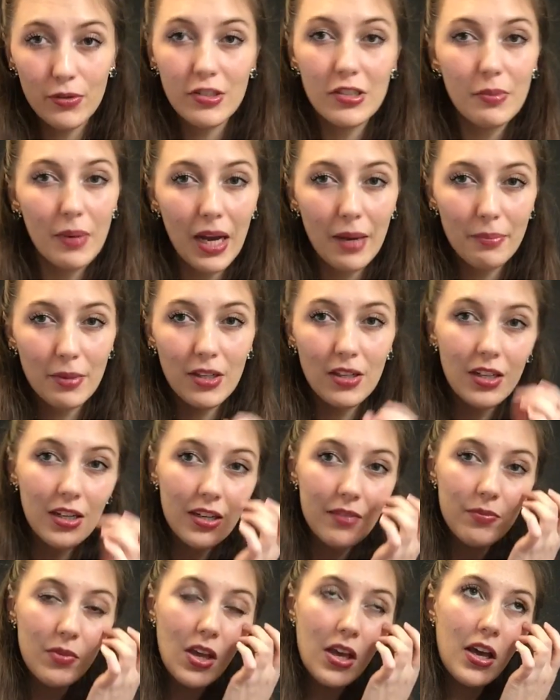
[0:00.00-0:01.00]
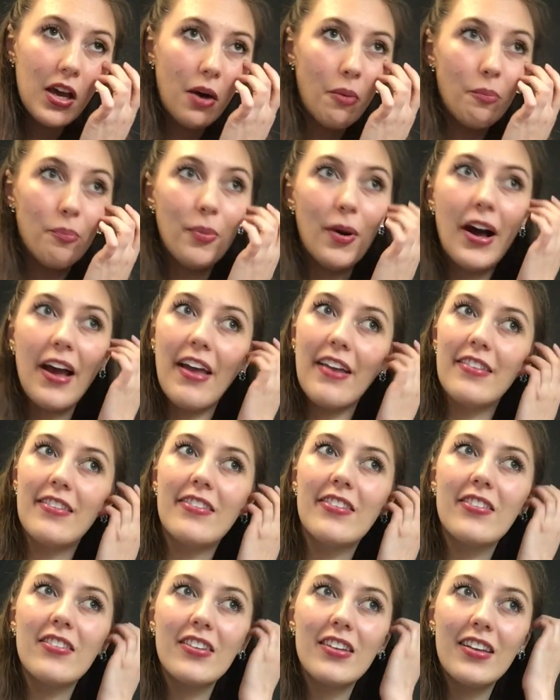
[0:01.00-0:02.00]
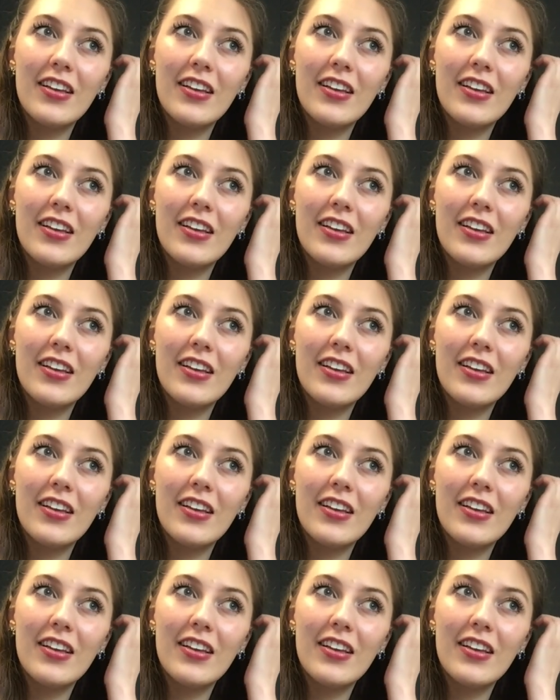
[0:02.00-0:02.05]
popular, but